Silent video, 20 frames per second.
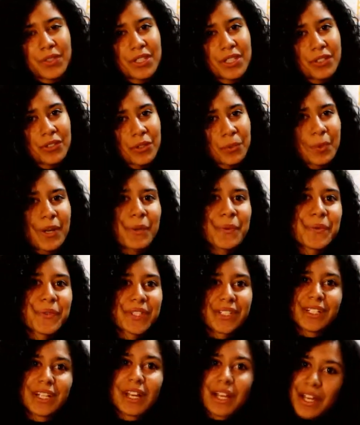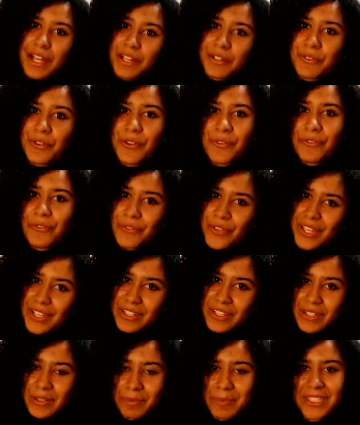these are problems that I've
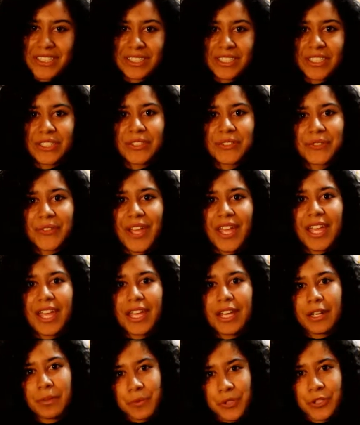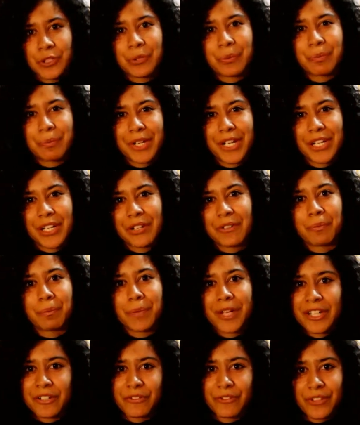faced myself and I'm sure many of
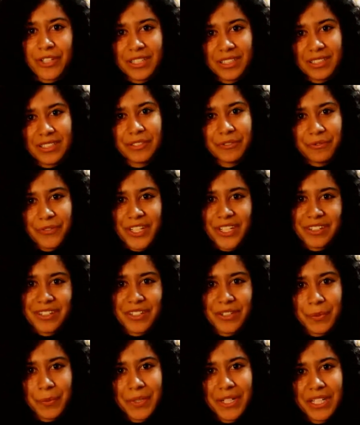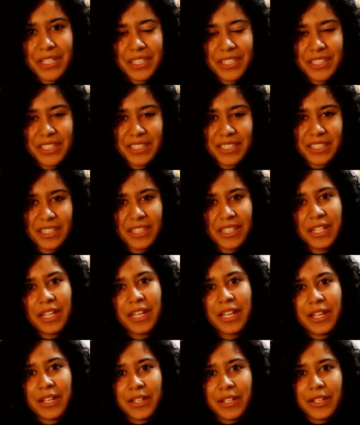my friends have faced as well.
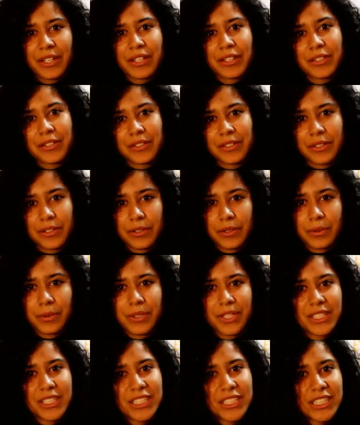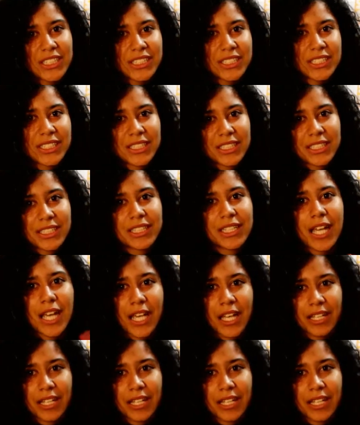Let's see, let's just